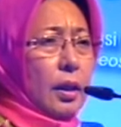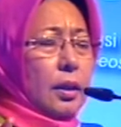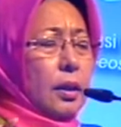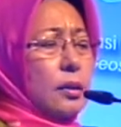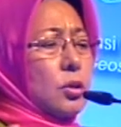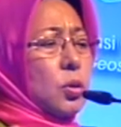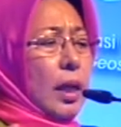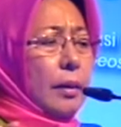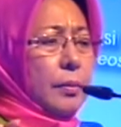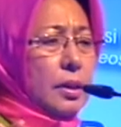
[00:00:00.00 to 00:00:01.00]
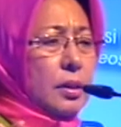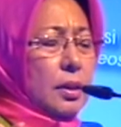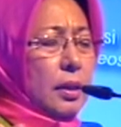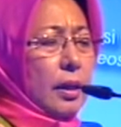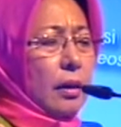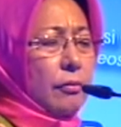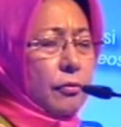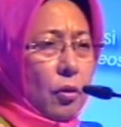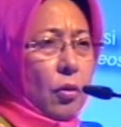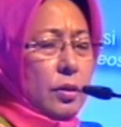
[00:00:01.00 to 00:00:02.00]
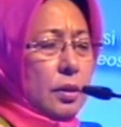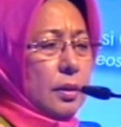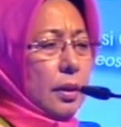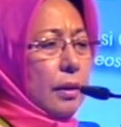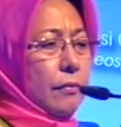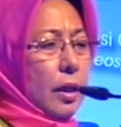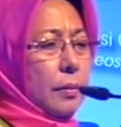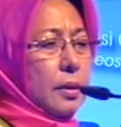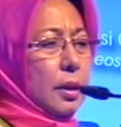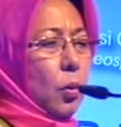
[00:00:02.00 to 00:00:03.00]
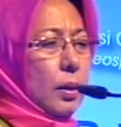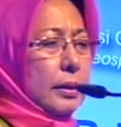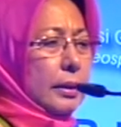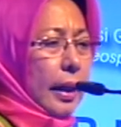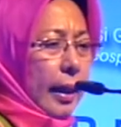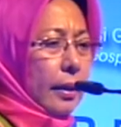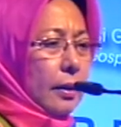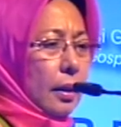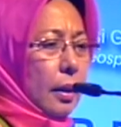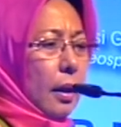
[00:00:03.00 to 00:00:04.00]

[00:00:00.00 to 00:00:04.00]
is to administer and enforce the Environmental Quality Act